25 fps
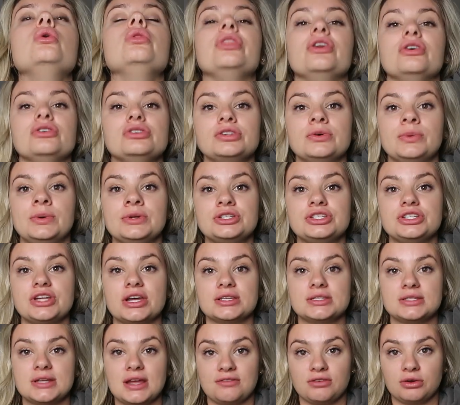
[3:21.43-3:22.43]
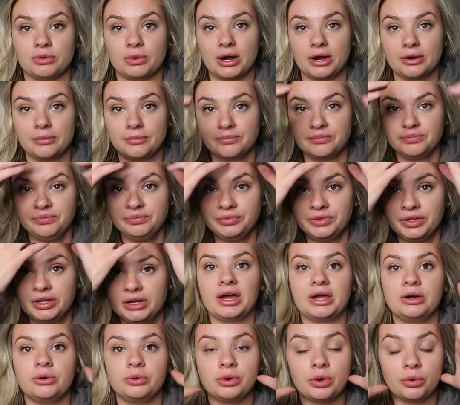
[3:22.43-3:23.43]
there's so much dust everywhere.
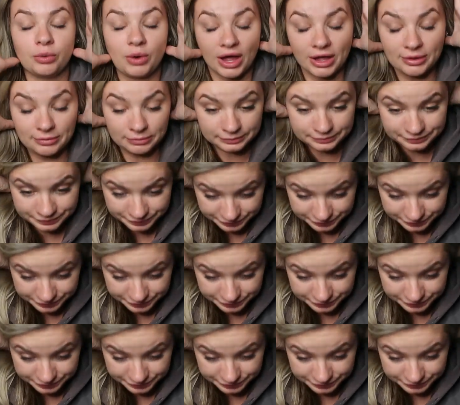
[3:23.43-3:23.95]
I don't know why.